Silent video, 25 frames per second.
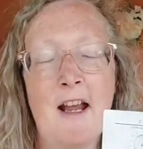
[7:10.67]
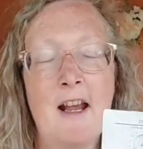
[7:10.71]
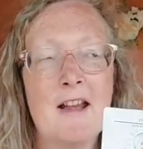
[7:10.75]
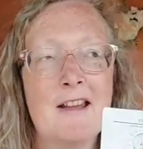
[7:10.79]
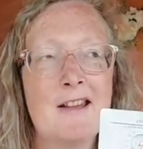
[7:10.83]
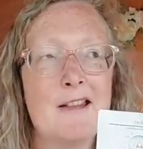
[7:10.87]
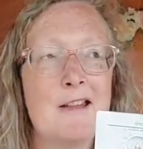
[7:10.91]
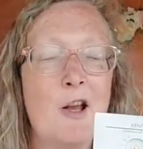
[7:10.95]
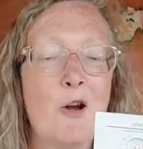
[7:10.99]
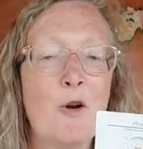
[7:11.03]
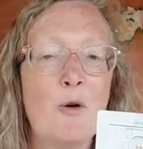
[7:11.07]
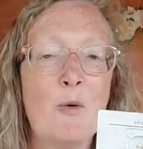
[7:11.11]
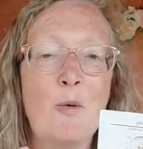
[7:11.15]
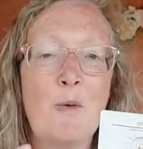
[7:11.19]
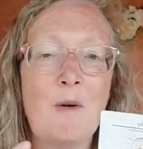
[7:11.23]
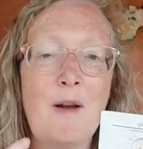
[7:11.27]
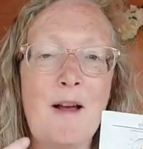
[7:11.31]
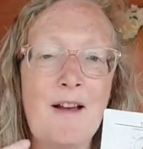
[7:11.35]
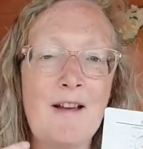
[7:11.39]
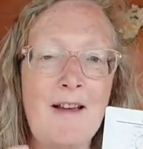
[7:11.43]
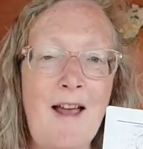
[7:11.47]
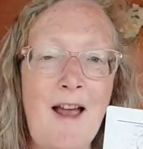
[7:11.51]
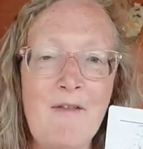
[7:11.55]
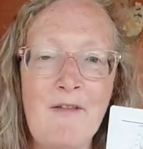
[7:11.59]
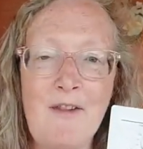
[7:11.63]
So
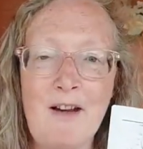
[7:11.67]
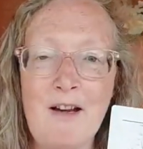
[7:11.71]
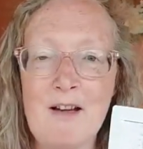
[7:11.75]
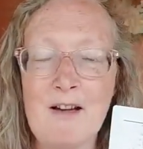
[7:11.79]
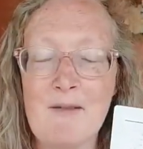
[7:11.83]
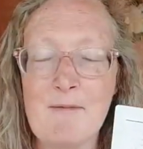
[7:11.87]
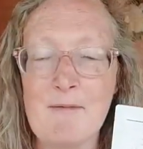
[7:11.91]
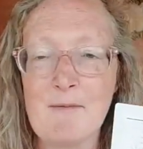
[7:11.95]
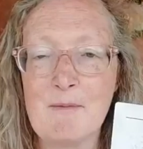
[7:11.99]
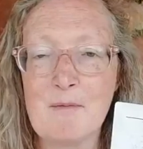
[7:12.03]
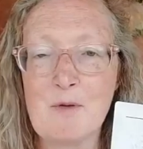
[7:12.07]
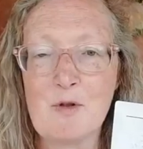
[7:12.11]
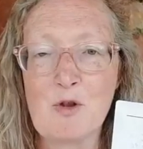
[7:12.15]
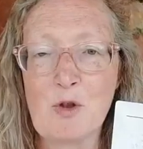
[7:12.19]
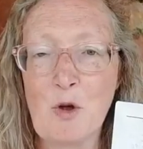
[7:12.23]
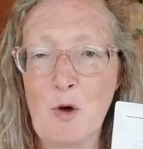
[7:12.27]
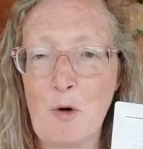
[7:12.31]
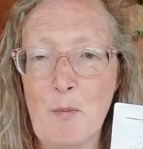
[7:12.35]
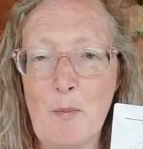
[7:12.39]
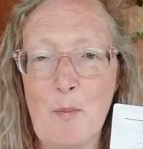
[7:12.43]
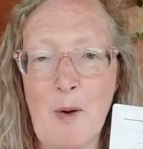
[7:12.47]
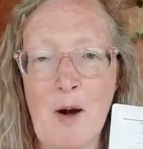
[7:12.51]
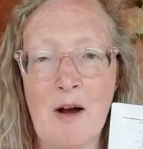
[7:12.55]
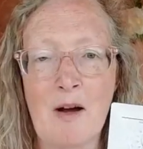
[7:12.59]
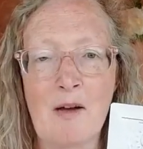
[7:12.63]
having a
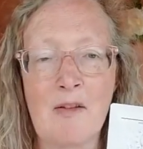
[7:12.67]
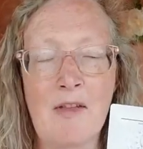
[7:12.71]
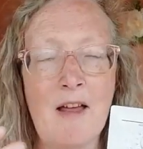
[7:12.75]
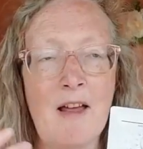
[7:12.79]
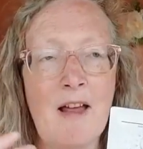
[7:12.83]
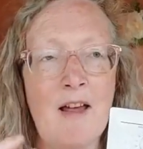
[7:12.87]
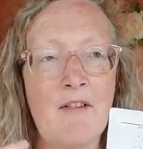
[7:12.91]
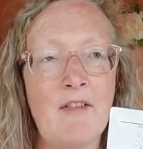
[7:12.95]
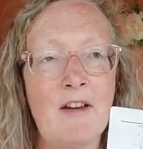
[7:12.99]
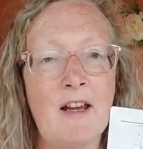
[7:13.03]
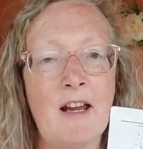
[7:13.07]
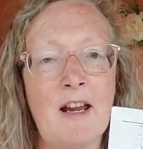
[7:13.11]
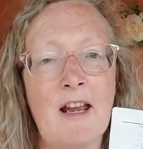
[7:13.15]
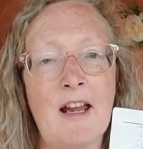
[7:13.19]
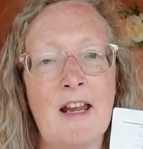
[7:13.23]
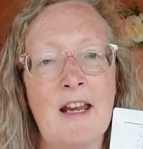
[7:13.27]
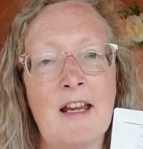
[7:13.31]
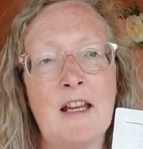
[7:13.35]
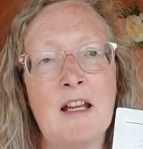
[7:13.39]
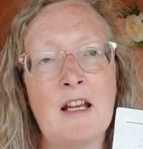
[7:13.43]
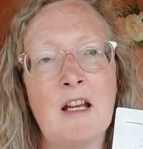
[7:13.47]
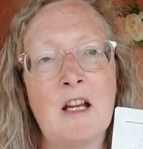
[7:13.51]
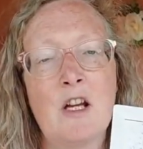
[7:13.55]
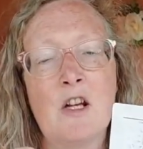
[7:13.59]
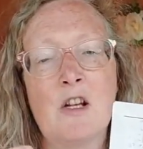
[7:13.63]
salt bath, having
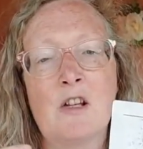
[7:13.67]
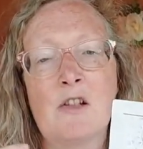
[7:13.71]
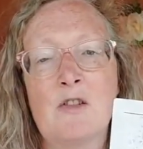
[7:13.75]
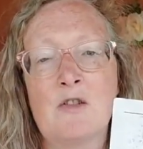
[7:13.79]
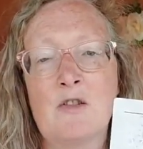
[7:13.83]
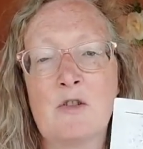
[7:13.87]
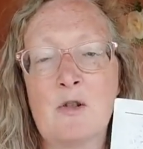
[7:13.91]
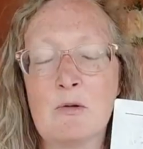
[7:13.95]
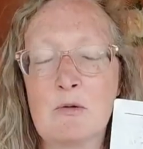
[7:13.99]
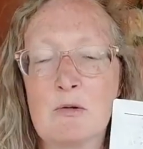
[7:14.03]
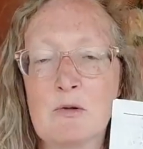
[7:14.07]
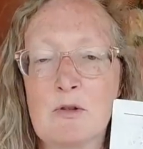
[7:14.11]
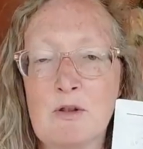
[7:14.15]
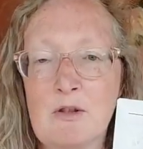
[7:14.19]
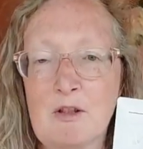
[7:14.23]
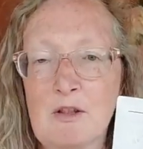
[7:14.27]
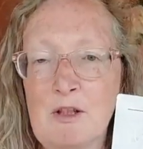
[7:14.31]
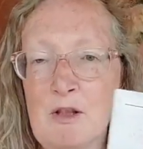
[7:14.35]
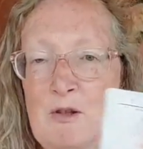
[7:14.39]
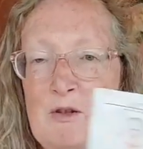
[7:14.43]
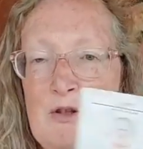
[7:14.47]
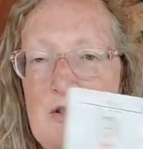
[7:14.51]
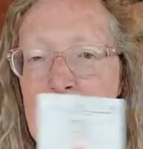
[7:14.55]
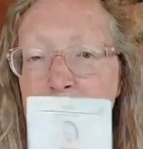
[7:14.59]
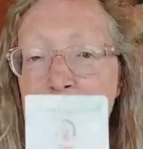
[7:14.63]
a salt,
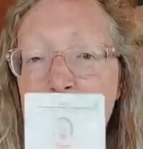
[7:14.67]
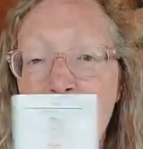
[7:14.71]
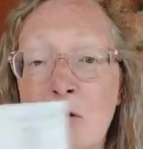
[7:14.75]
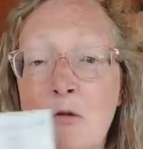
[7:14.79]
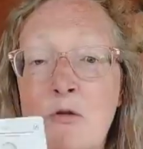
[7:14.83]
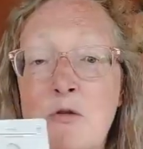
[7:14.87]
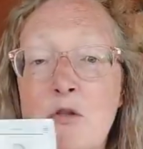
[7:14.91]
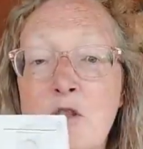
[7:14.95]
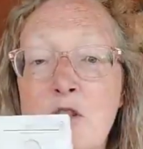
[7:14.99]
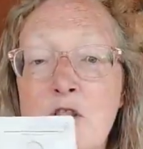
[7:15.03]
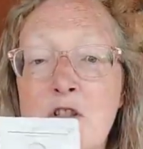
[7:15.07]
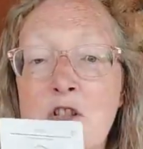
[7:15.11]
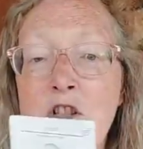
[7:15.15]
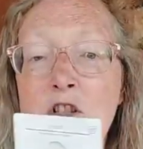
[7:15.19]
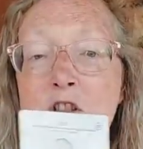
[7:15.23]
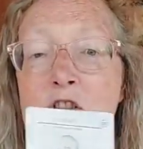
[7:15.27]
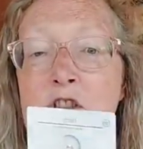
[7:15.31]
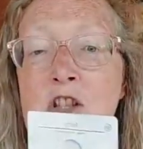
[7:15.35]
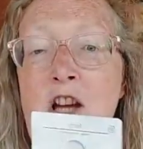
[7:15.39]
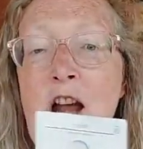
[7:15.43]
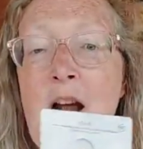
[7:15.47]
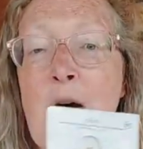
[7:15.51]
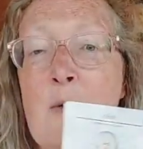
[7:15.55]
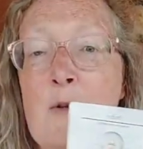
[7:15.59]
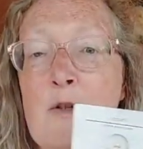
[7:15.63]
using salt as a
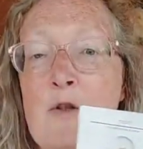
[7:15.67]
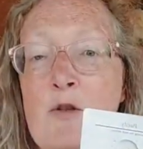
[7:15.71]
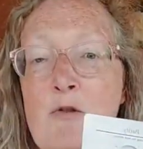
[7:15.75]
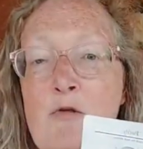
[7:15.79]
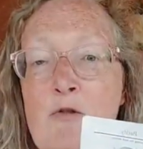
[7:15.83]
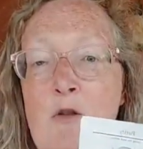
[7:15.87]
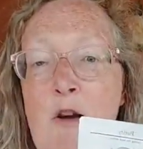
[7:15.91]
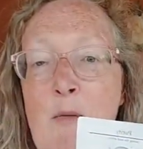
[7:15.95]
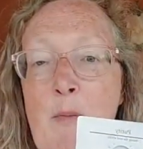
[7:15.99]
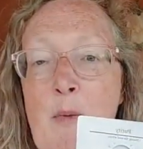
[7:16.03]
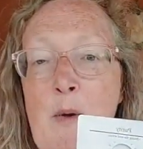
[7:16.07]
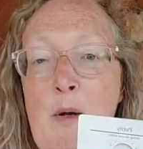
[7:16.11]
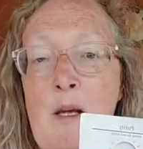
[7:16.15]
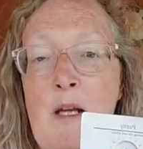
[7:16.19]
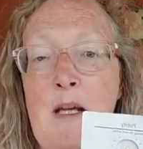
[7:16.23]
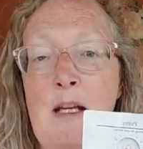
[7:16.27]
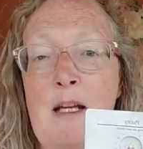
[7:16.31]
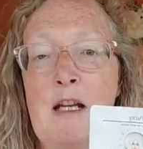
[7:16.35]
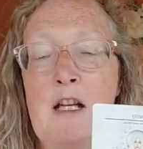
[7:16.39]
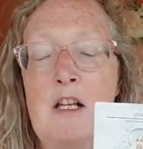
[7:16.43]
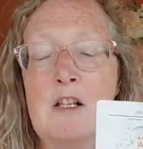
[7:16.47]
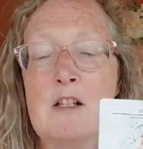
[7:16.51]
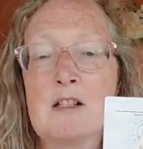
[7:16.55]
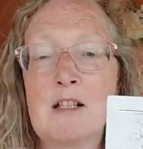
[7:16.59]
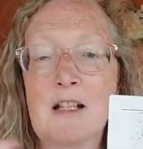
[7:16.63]
shower scrub
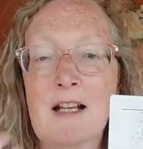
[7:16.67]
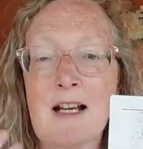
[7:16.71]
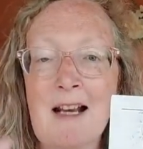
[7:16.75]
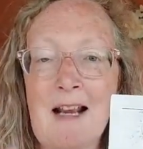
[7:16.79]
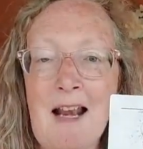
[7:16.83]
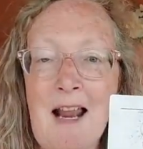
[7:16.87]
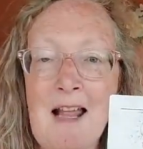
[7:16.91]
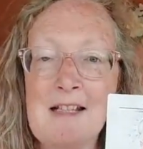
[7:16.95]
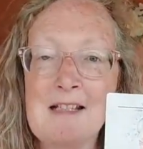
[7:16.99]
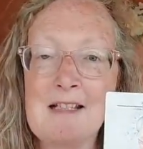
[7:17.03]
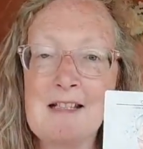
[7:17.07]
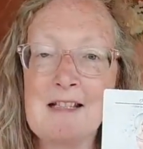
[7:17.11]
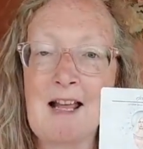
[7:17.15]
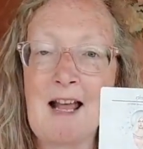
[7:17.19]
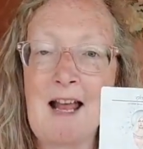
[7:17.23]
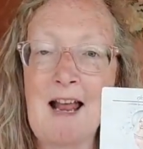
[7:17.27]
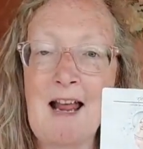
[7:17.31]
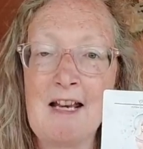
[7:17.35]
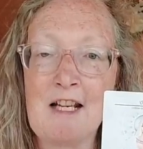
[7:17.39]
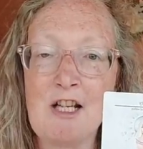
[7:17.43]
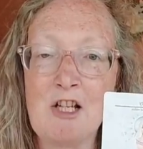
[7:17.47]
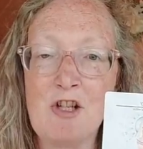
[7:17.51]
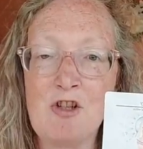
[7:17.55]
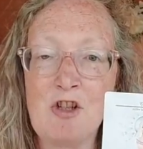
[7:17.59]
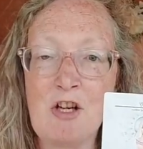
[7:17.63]
to cleanse that
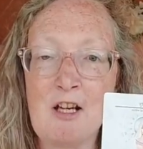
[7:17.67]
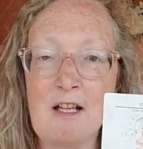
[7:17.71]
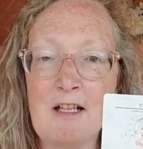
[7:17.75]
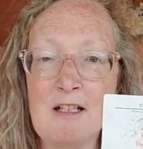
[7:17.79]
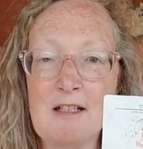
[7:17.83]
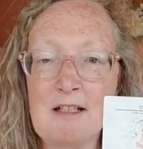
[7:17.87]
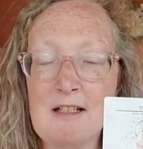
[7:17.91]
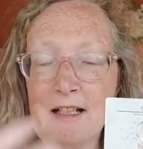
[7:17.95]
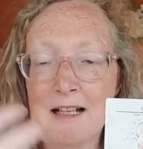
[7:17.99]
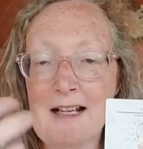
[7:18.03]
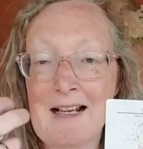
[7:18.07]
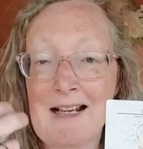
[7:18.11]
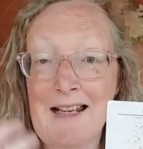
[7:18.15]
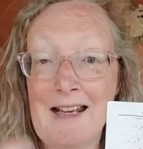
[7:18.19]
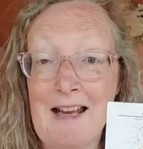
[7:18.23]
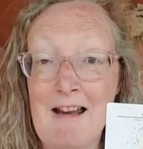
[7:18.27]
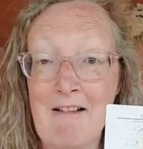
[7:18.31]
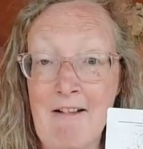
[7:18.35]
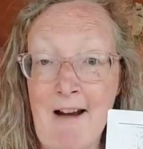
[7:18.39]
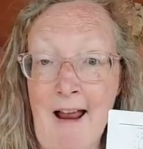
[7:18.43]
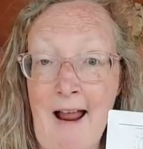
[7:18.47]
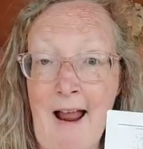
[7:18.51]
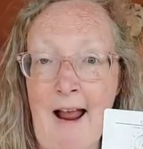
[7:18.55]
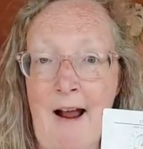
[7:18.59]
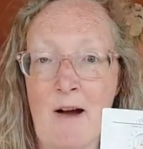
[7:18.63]
energy, to clear
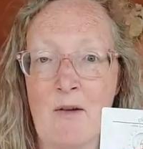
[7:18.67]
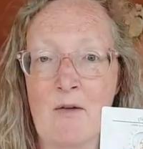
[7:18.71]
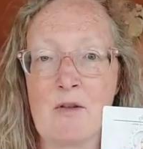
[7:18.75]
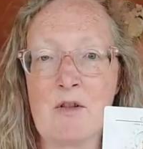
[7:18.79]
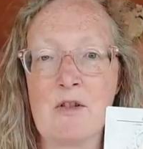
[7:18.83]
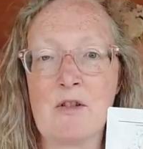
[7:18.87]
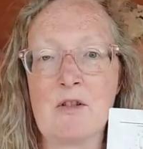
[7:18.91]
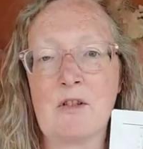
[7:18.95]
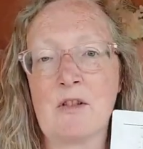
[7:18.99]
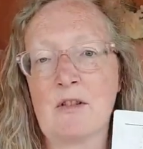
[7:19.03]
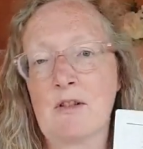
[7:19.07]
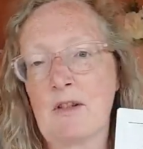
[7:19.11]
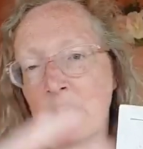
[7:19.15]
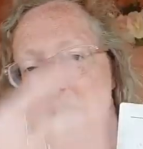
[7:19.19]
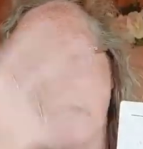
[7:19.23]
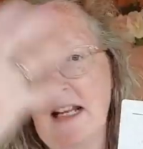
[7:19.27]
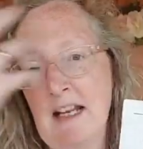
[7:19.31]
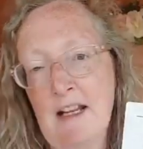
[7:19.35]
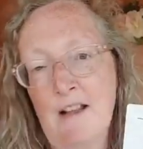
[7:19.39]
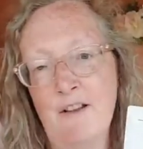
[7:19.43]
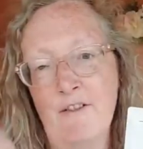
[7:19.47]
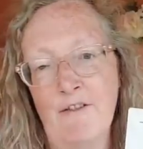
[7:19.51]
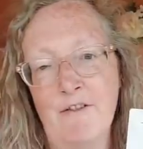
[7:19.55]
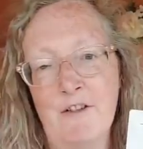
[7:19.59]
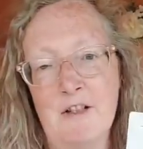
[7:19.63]
it out, to
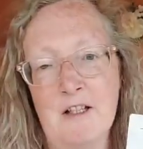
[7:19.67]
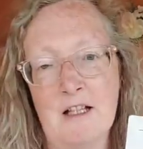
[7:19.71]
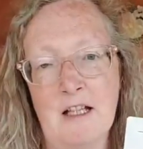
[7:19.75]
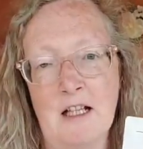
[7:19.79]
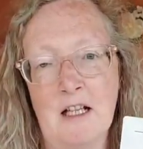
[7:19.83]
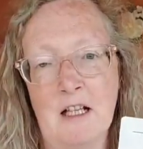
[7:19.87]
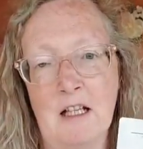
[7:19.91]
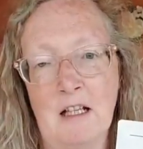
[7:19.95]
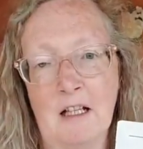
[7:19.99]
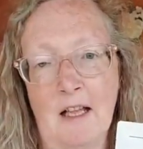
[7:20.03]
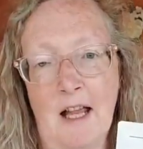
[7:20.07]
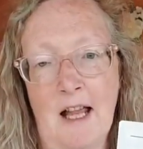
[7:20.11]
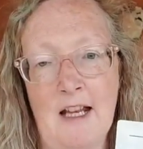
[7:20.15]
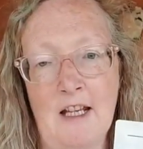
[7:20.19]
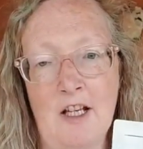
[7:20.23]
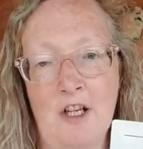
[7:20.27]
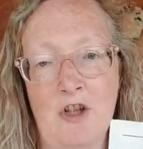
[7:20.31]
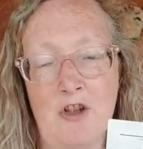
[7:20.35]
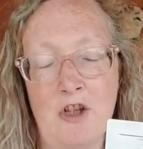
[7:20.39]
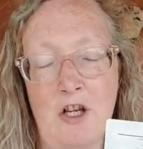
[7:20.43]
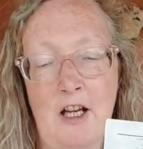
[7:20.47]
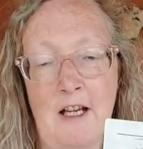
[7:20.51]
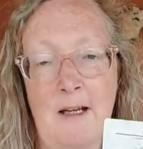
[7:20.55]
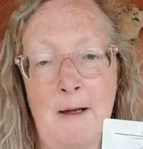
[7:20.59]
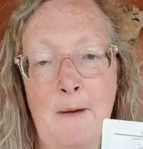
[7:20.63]
clear the physical
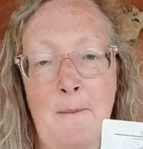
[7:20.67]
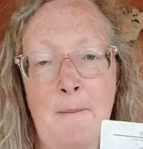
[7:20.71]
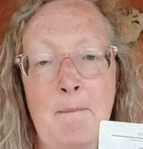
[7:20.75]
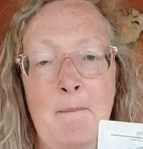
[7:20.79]
energy.